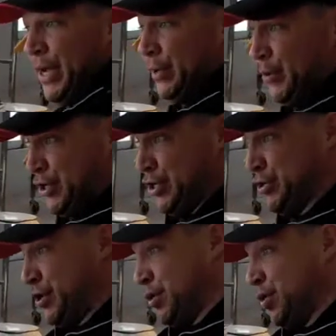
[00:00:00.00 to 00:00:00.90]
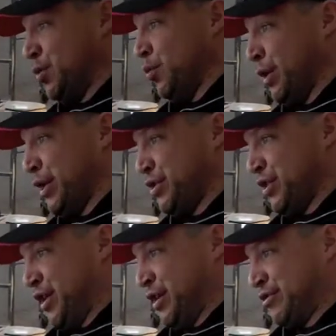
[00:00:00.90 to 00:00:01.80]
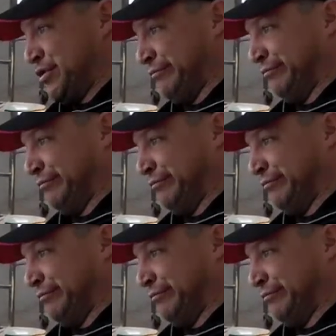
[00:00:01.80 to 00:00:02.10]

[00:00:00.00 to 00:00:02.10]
don't we just do what it says?